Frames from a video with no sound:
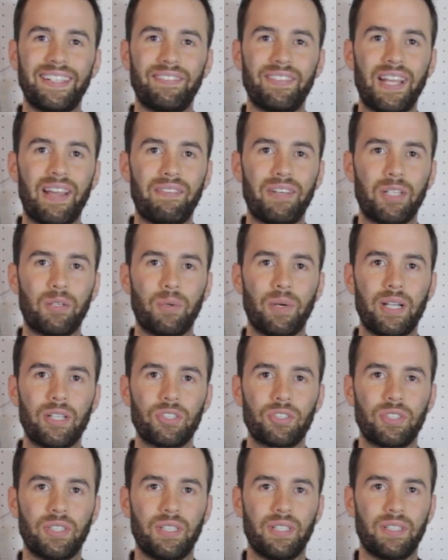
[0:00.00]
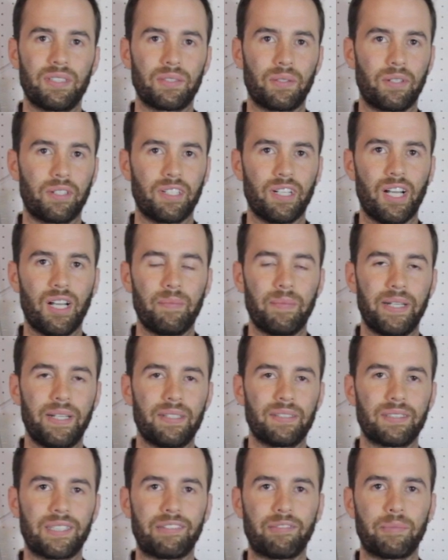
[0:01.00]
If you have any questions or
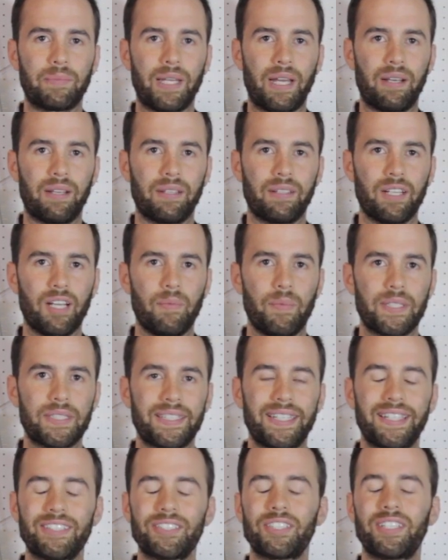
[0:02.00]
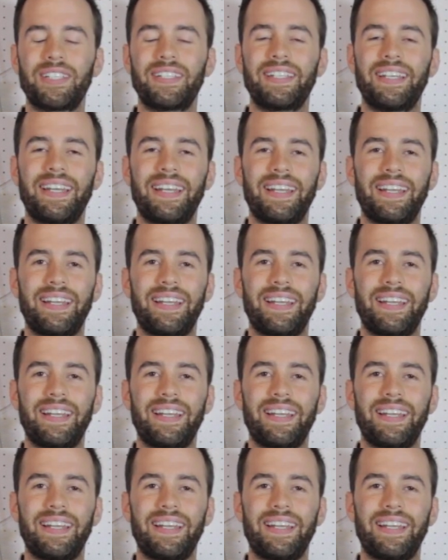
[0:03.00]
comments, leave them down in the comment section,